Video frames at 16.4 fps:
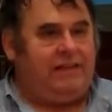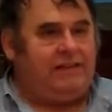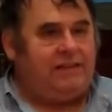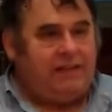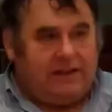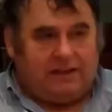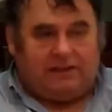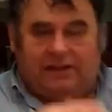
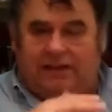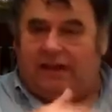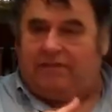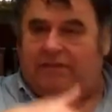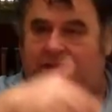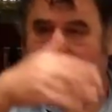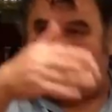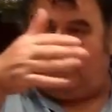
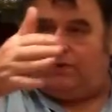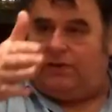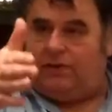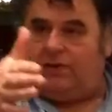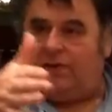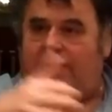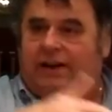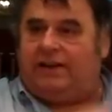Legally, I've entered the
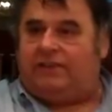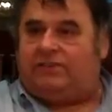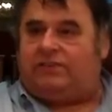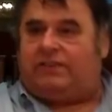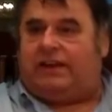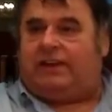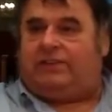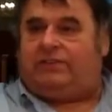United
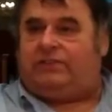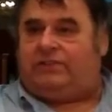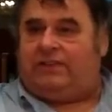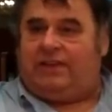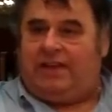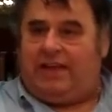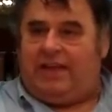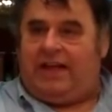
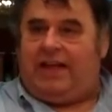States.